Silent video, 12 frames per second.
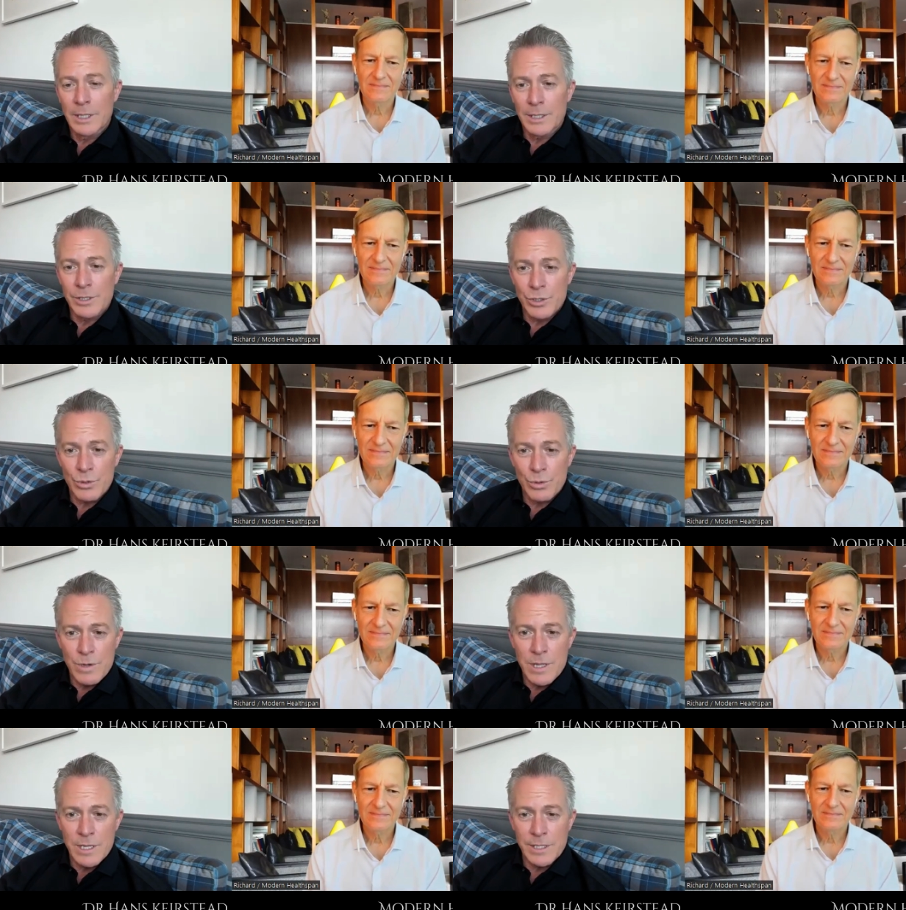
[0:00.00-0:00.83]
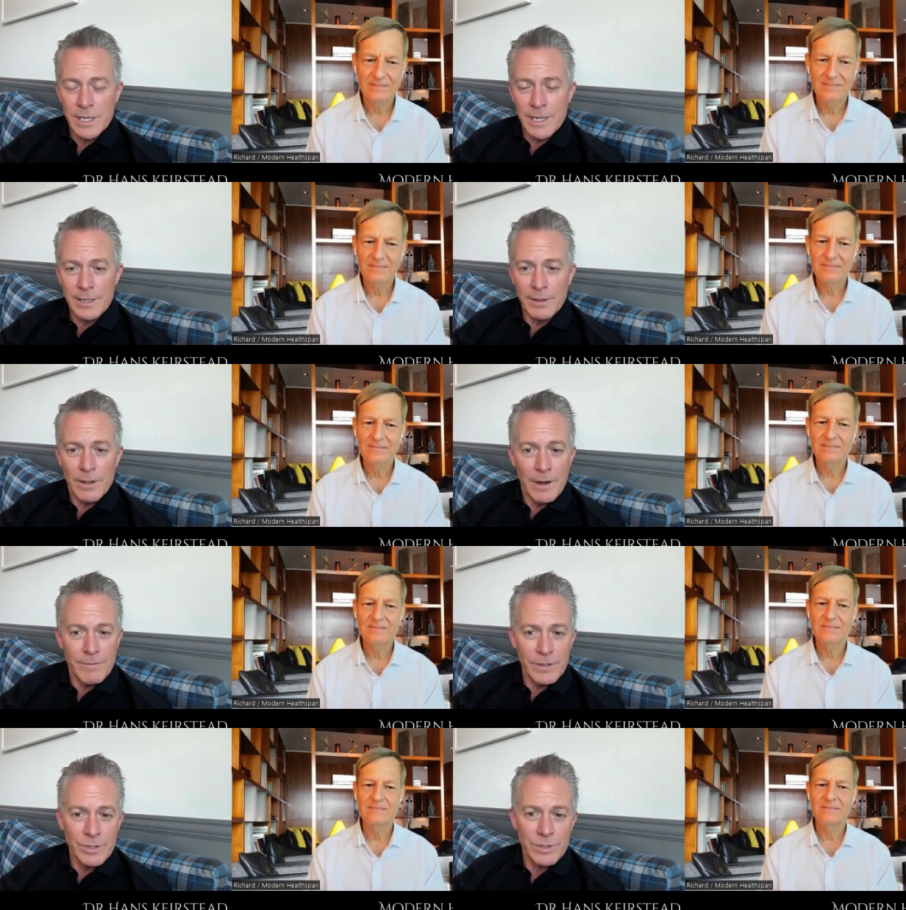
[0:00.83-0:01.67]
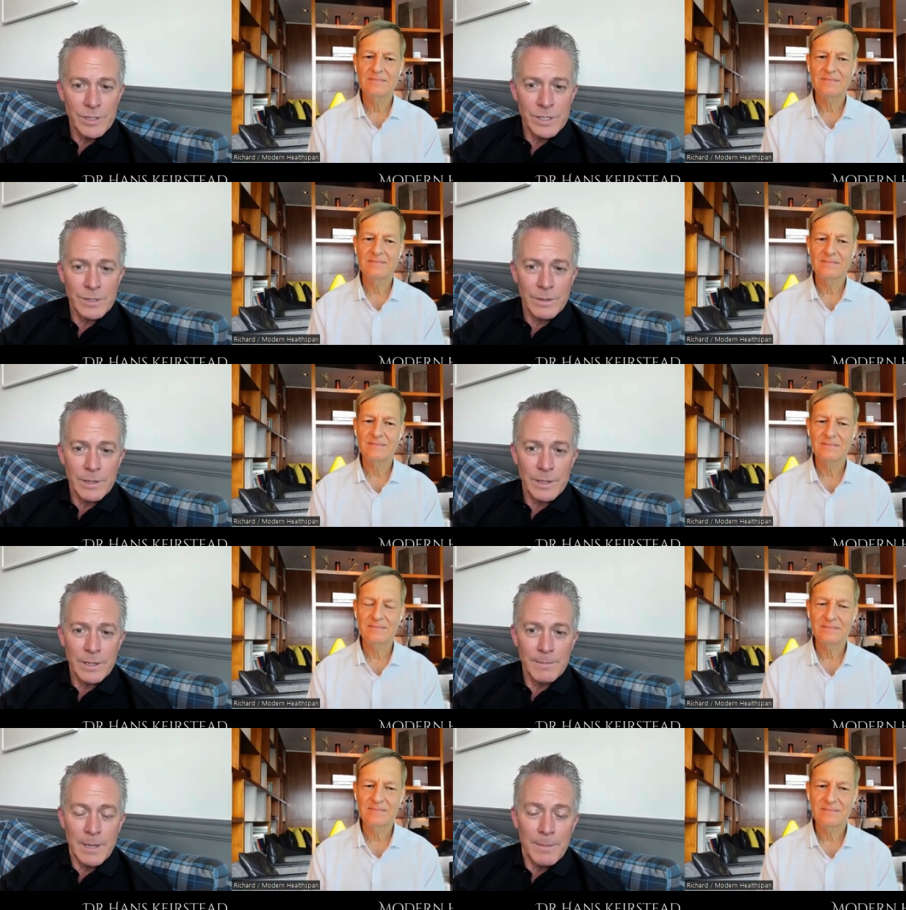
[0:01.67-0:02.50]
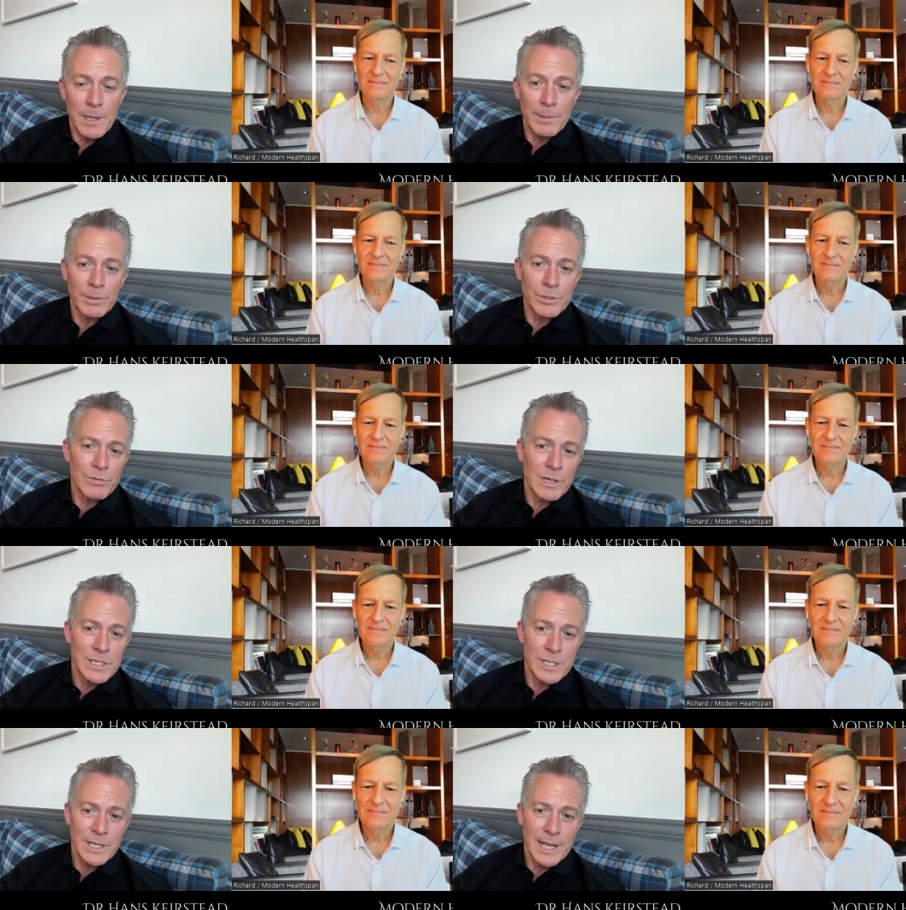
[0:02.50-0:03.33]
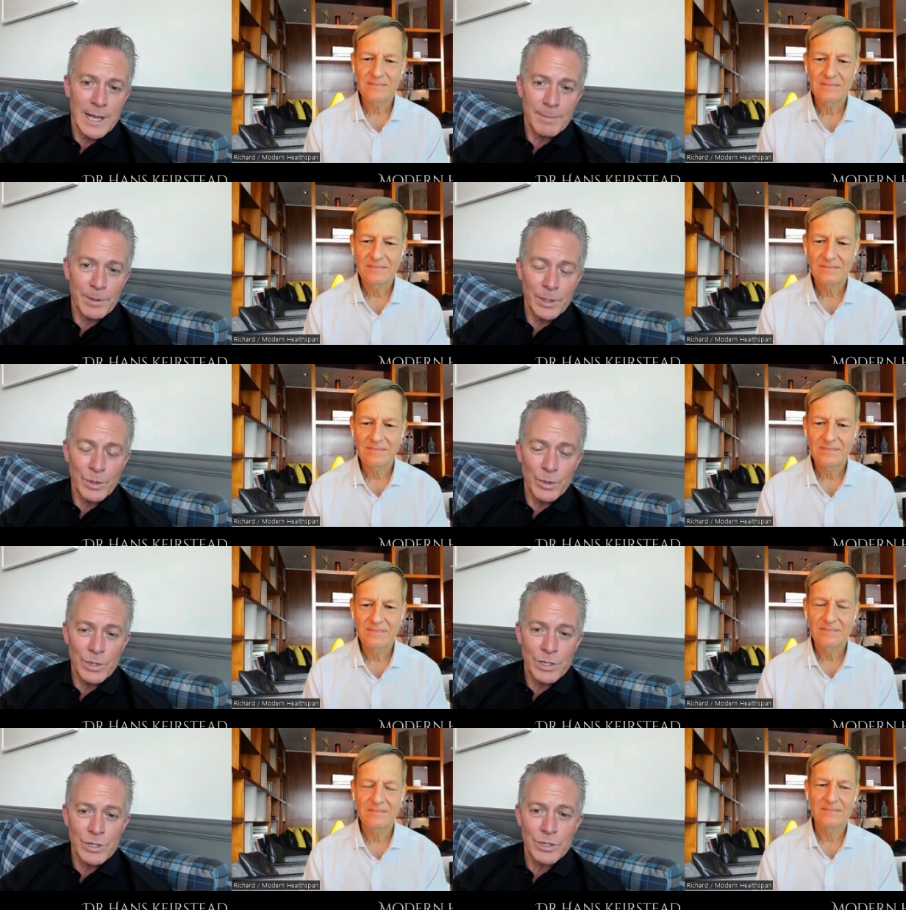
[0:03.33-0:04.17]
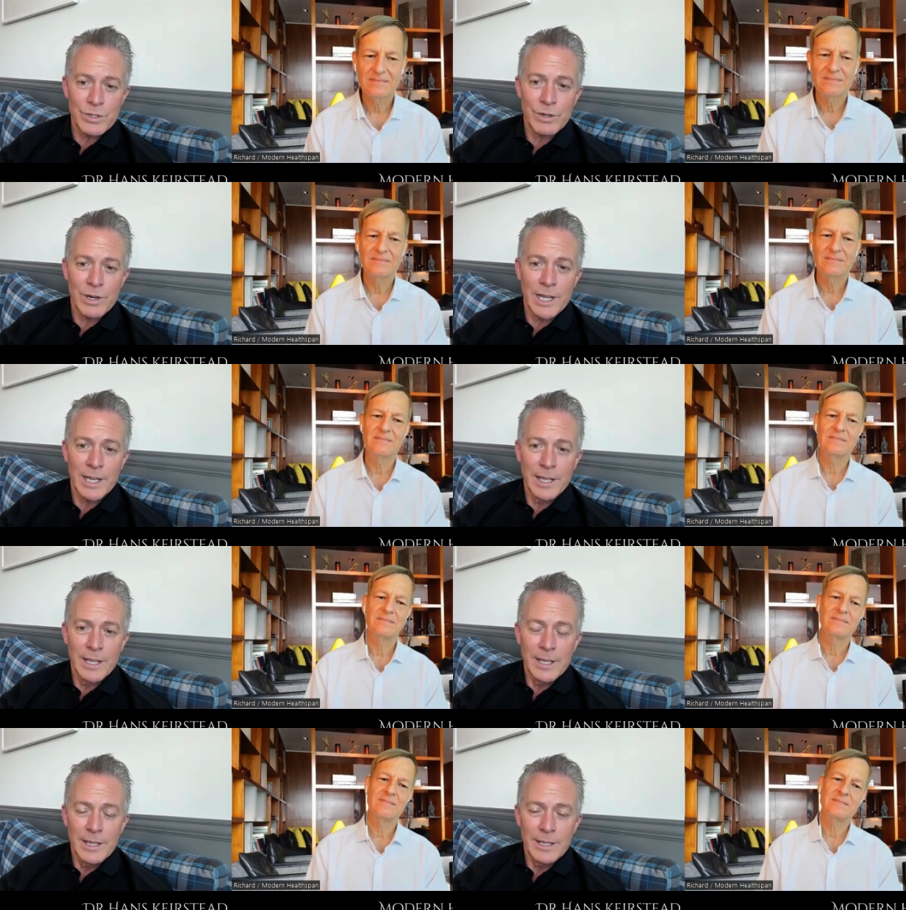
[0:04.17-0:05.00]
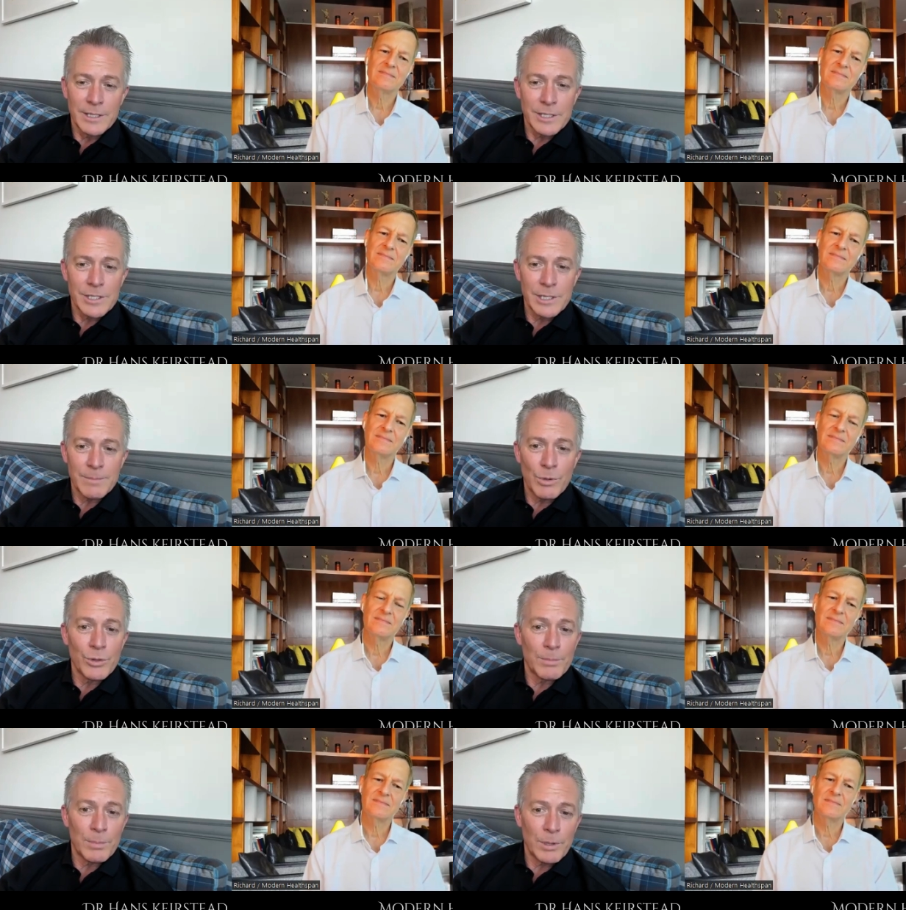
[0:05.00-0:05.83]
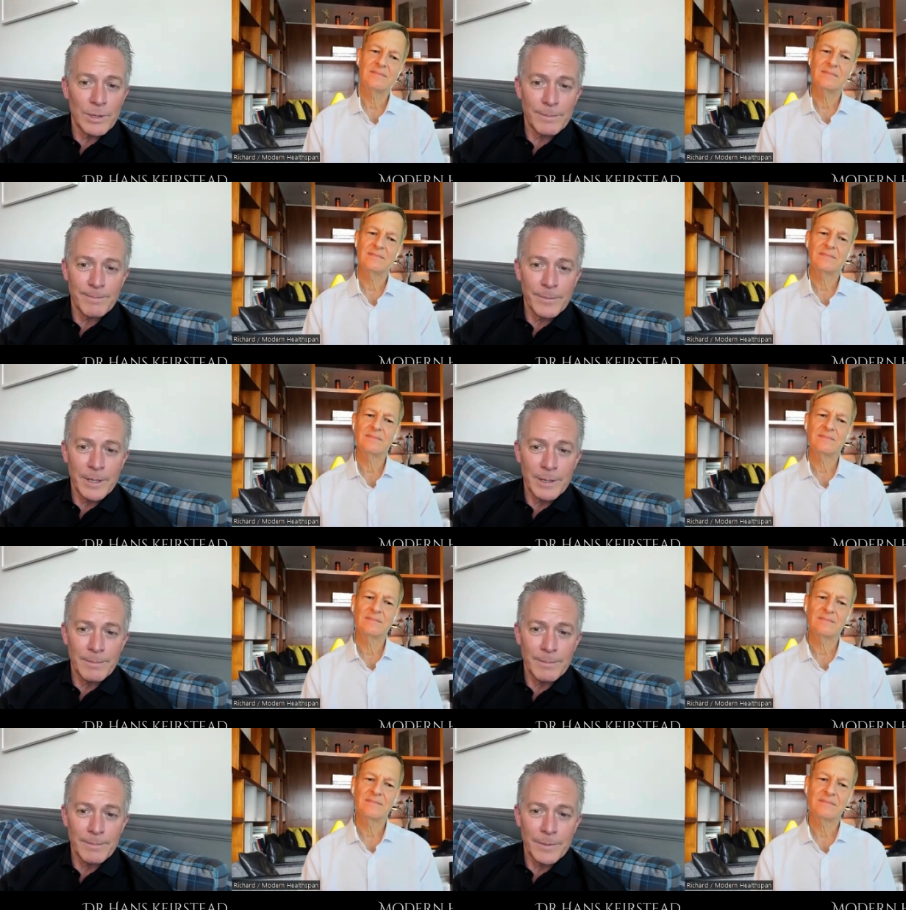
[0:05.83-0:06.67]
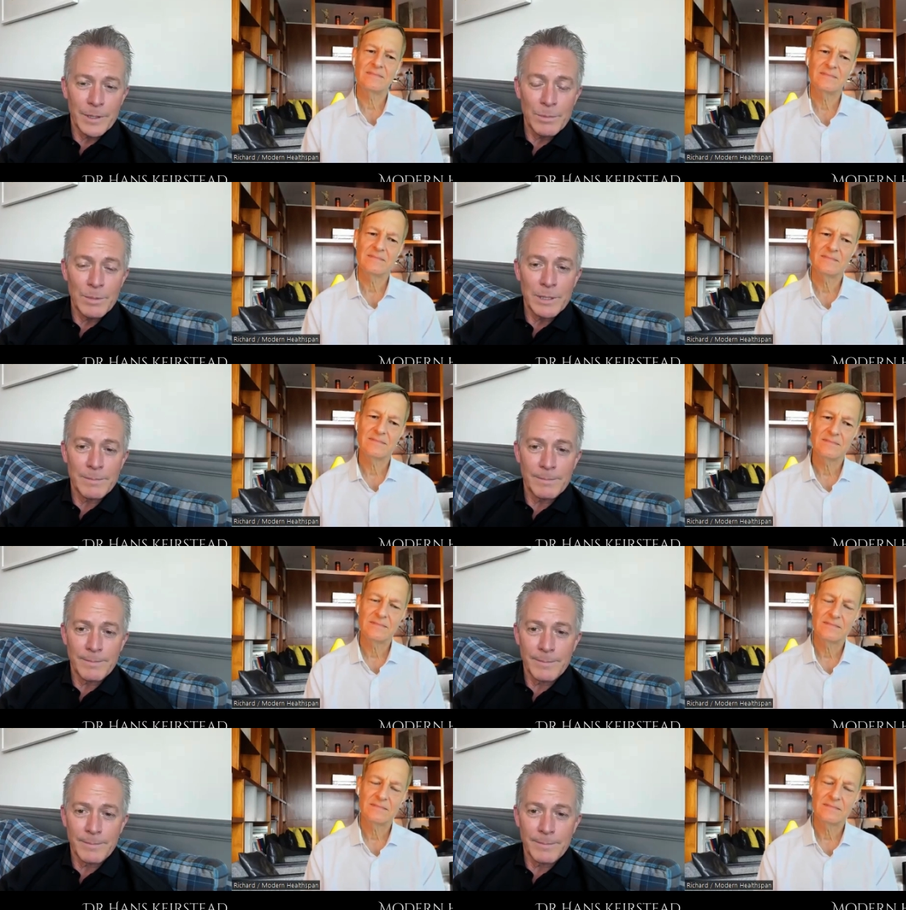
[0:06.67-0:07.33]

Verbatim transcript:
Speaker 1: story that's getting a lot of interest. So I may be able to raise the capital in order to try this in multiple um, human